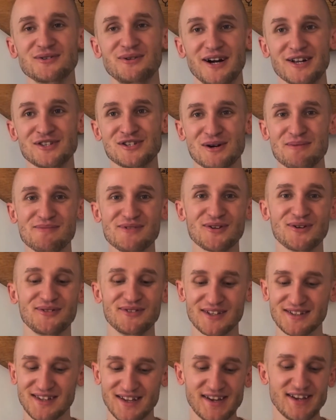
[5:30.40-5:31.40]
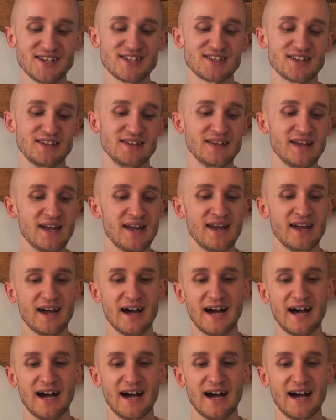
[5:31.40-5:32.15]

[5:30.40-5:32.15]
So I jumped on the tasting,